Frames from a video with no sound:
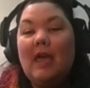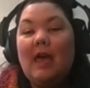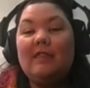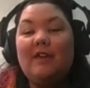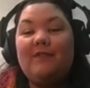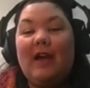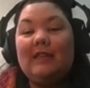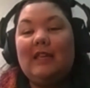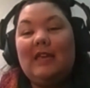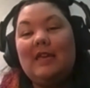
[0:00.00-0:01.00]
And then
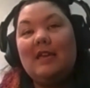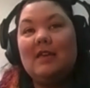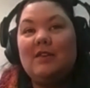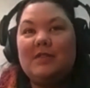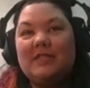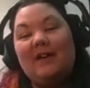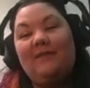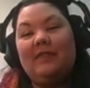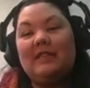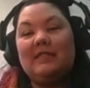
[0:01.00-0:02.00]
finally, you stuff
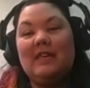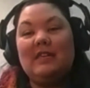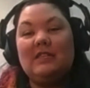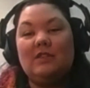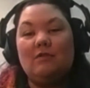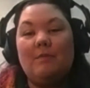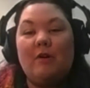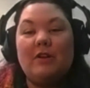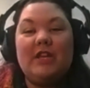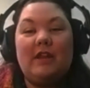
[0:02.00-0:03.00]
all this thing into the
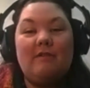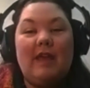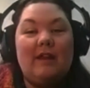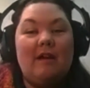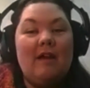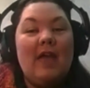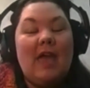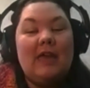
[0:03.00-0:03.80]
report generator,